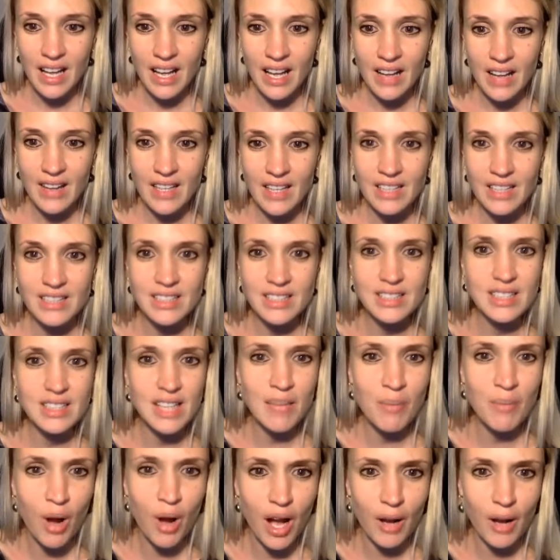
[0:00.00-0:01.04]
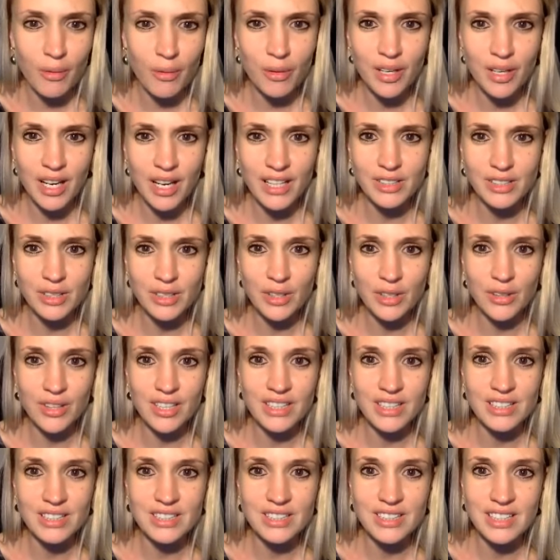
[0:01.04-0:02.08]
And then he says, "And then what would I do?"
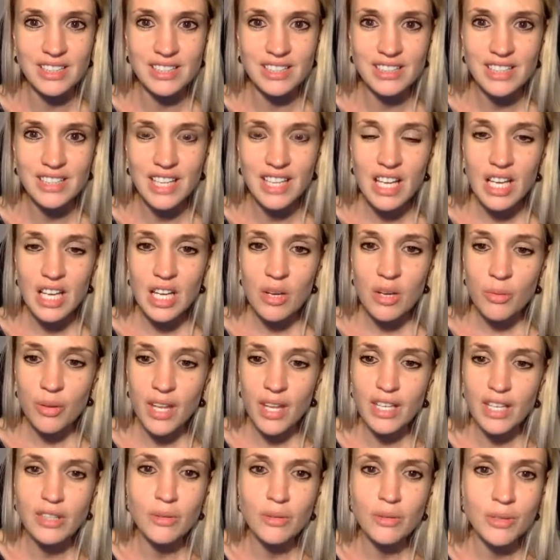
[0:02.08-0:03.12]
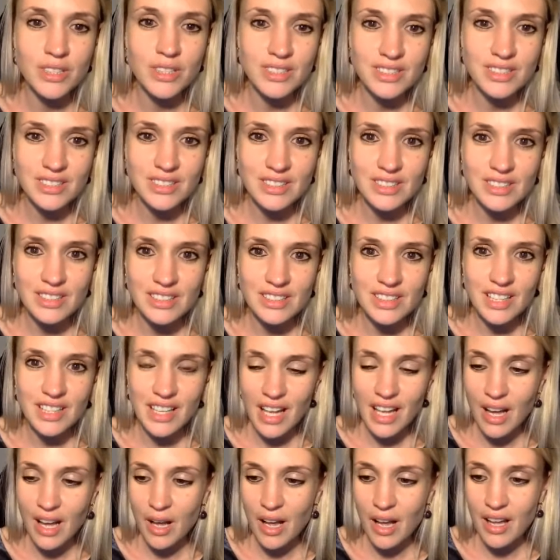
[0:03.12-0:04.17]
And he says, "Well, then you would,
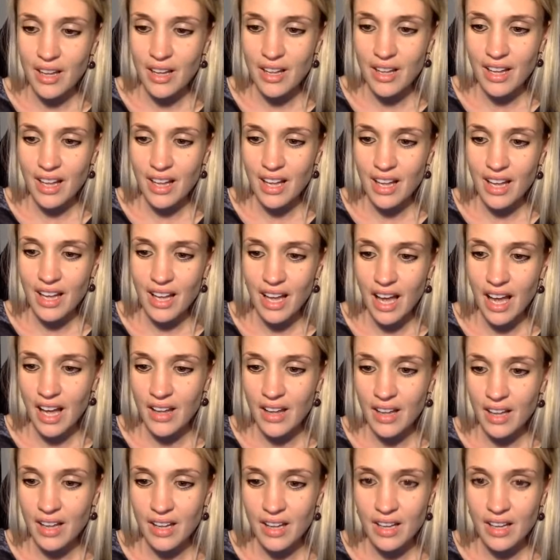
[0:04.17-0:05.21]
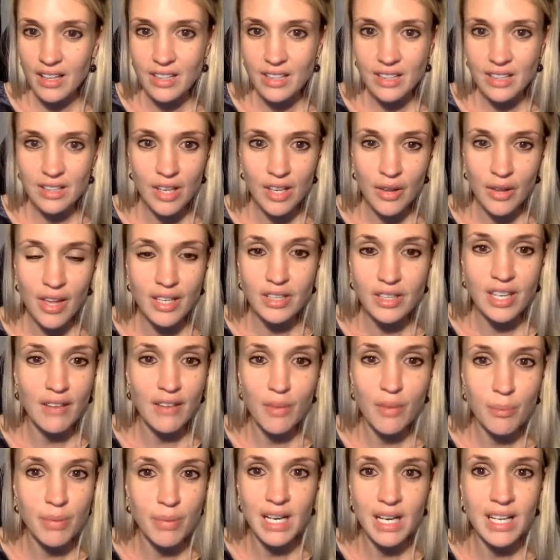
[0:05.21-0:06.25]
then you'd
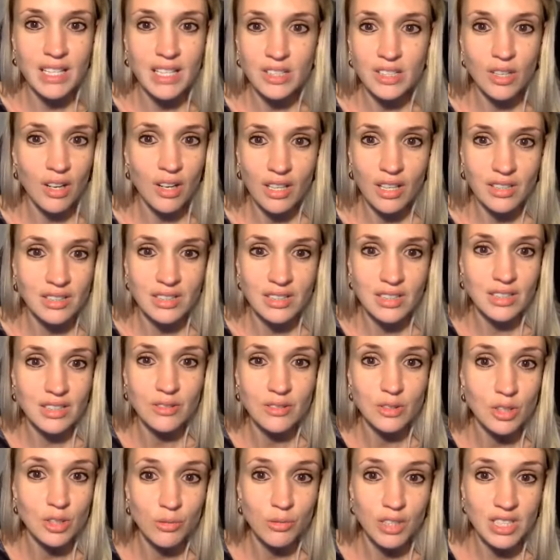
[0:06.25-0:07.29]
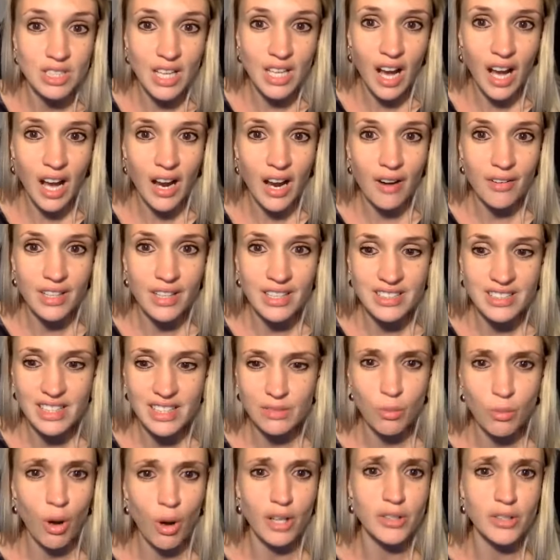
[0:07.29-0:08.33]
have $1 billion to retire." And he
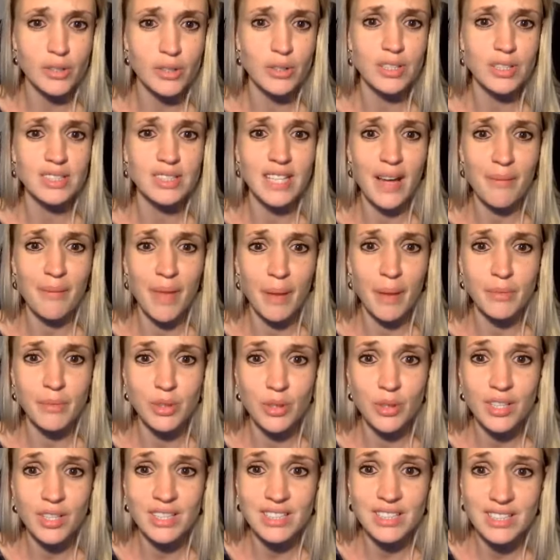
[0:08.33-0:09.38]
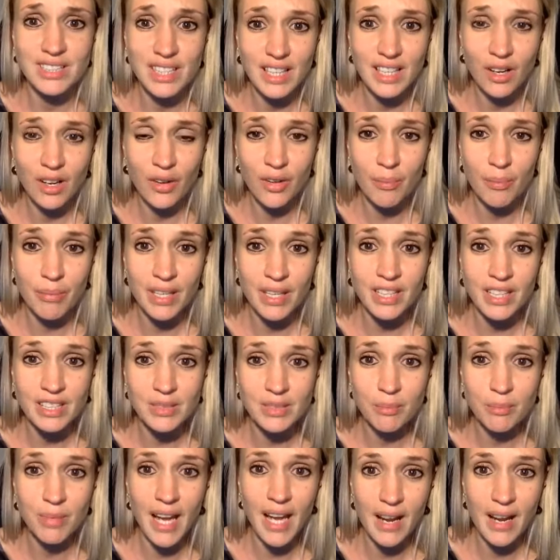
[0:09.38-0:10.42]
says, "What, and do the same that I'm doing, sitting on the
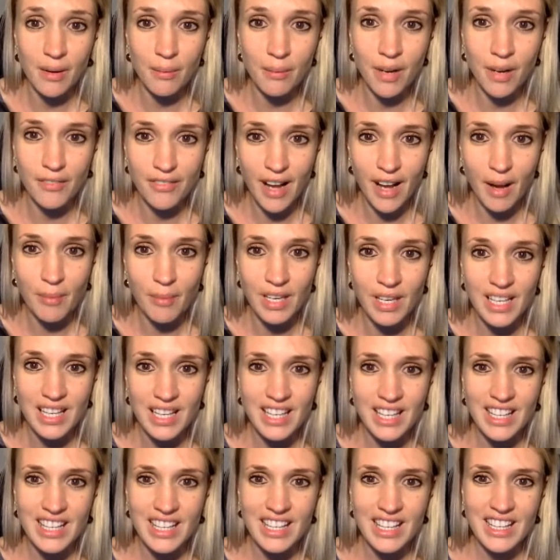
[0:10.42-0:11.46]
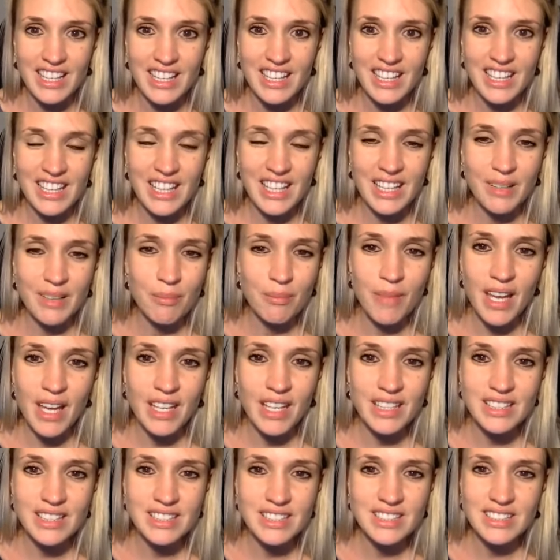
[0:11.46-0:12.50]
beach and playing with my family?" Like, it
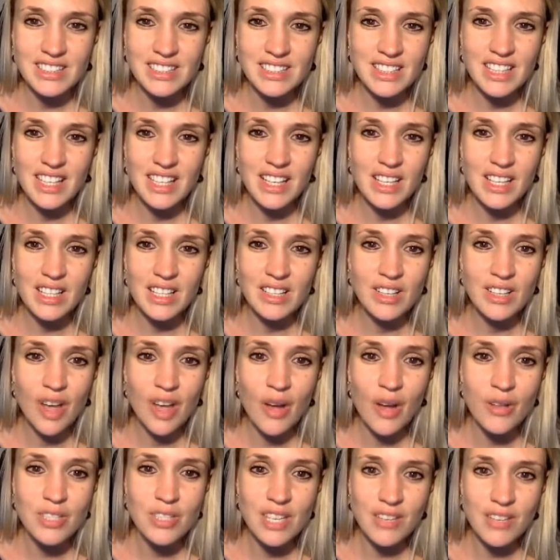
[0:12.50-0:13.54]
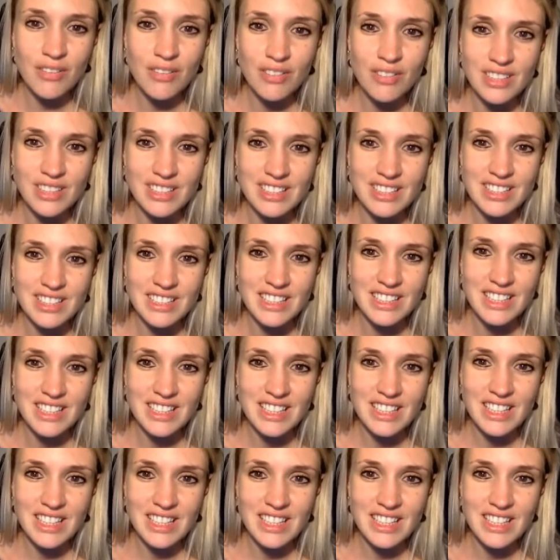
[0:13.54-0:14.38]
makes no difference.